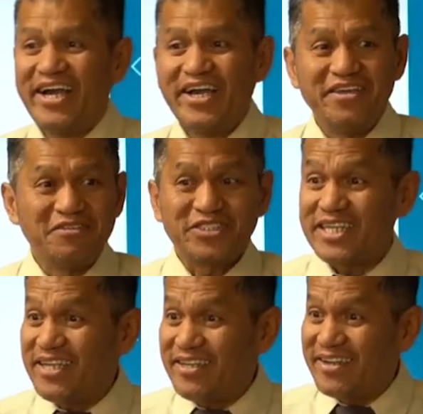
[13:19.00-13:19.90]
You
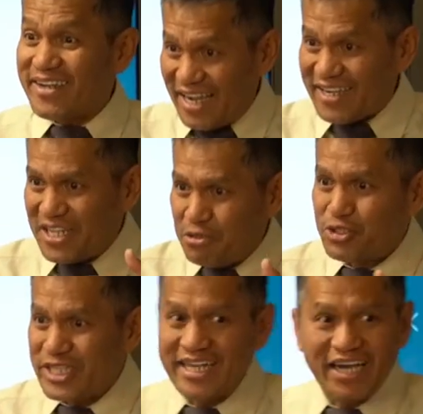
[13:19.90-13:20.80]
see? Can you
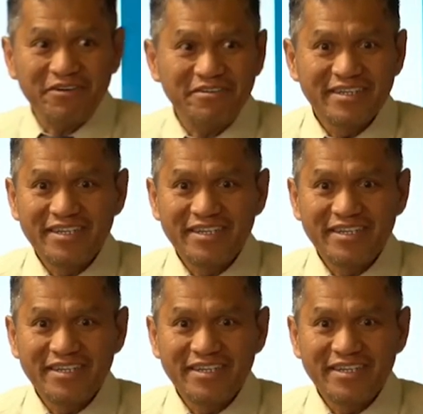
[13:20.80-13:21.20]
see now?